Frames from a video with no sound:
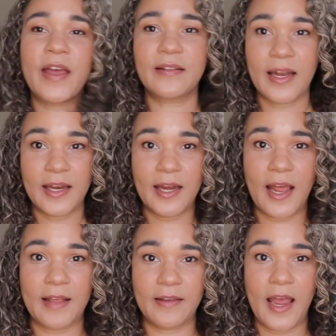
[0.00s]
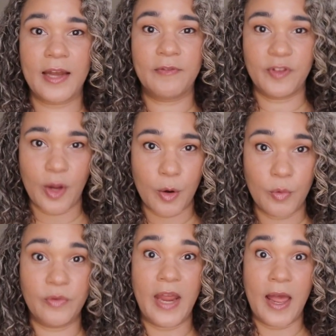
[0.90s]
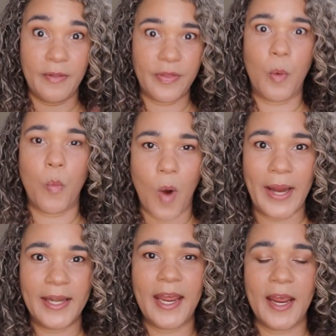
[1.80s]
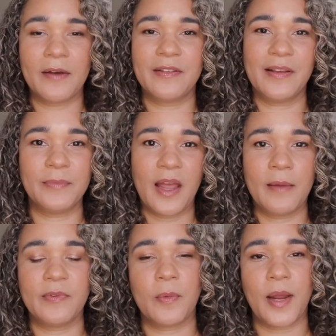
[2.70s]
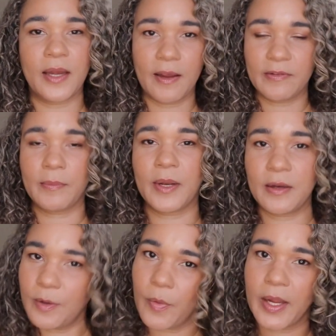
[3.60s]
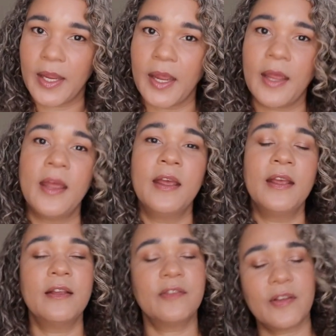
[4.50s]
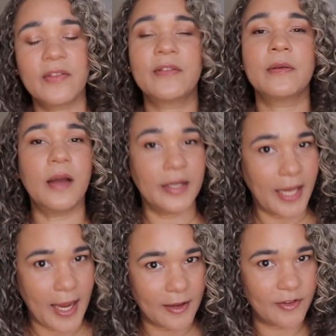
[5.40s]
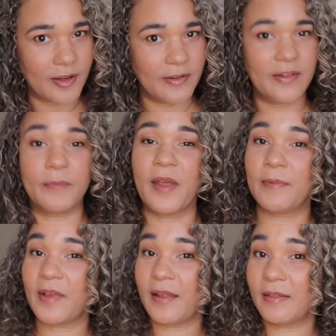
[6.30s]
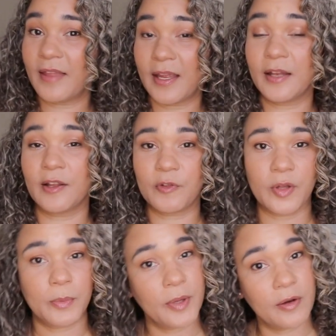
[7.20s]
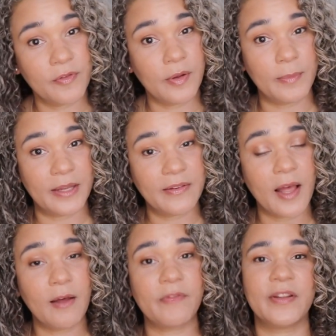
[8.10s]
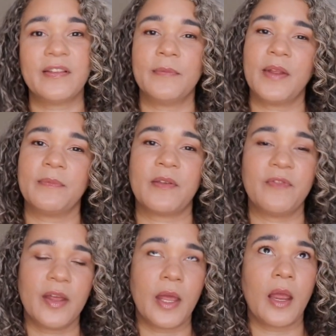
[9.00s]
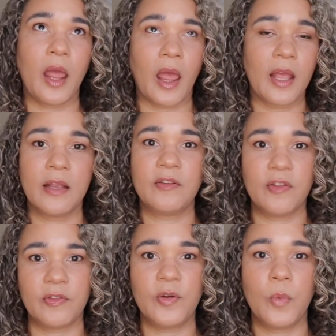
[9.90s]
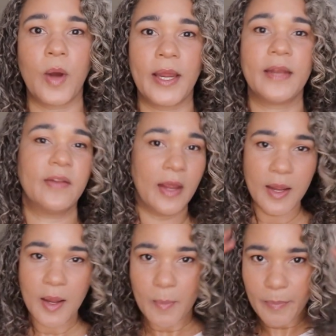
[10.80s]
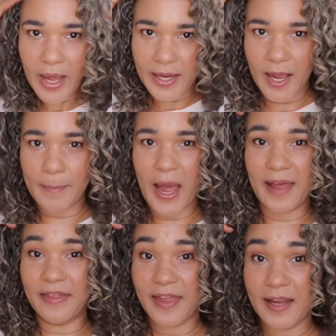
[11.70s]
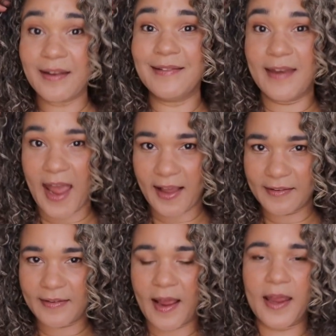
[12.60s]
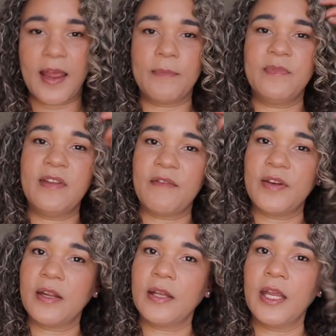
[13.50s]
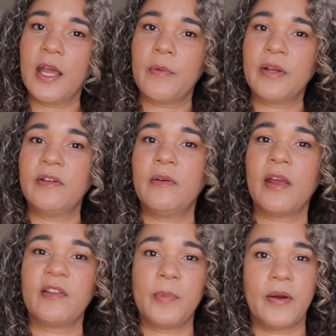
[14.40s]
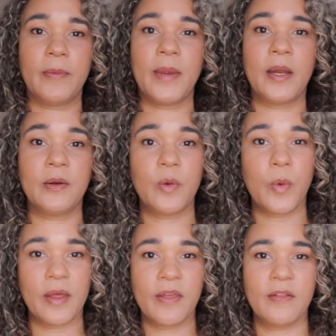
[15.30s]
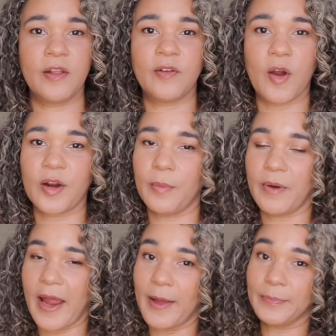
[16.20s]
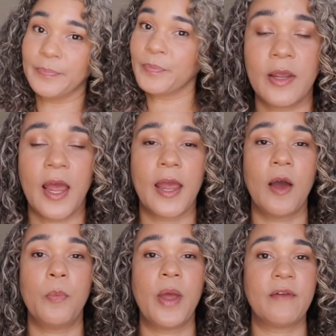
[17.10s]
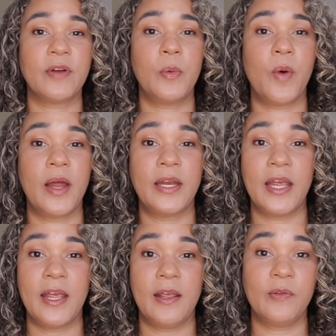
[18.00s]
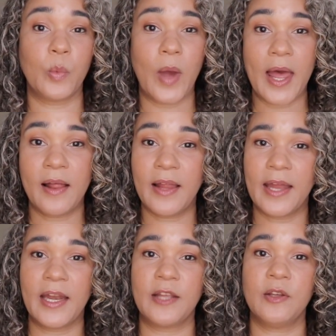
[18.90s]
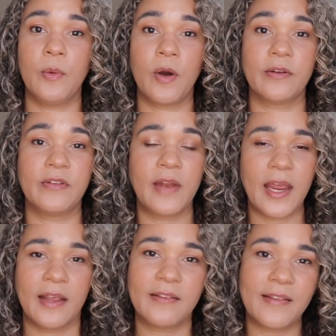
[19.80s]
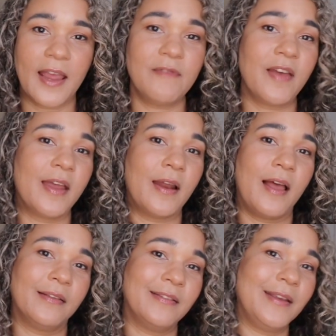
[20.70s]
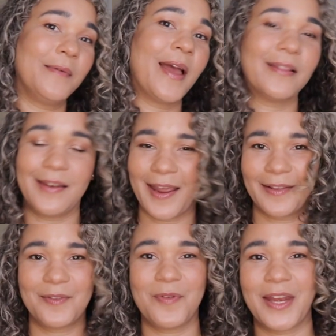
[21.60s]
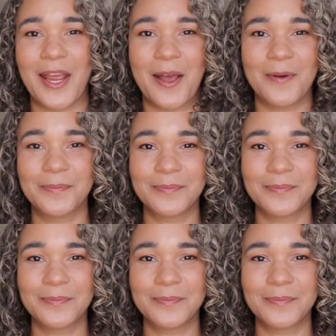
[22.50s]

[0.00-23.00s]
that it has kind of toned down the white hair. Sometimes the white hair is a bit annoying, just on occasion. Sometimes I think it looks really beautiful myself, and sometimes I feel like, ugh, it's just too white. But I think next I am definitely going to experiment with the darker brown. I hope everyone is well and that you are staying safe, and I'll see you at the next video.